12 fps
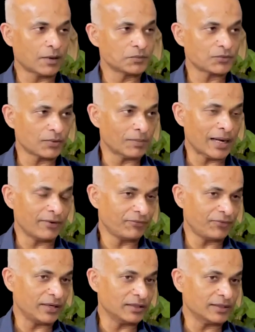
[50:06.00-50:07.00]
comes from, I
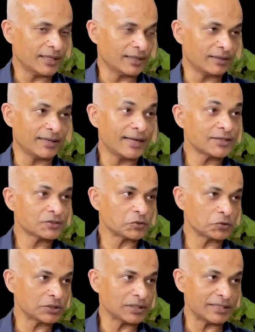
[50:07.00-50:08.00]
feel, their greater
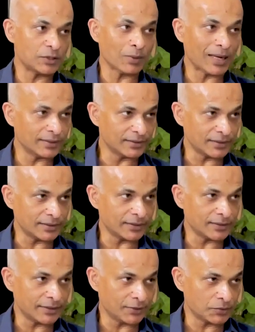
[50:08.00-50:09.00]
social equality,
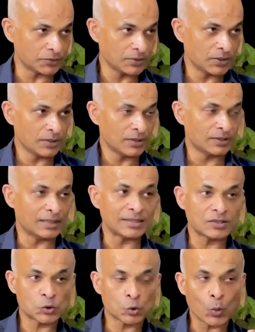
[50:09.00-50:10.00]
you know,
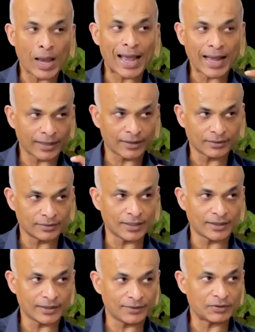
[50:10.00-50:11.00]
the swag
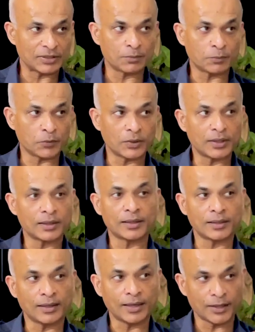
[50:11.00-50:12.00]
that even the poor
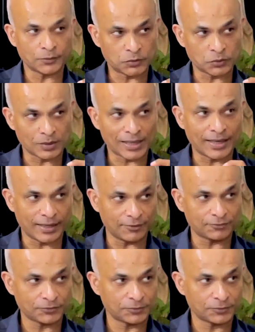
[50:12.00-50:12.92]
are allowed to have.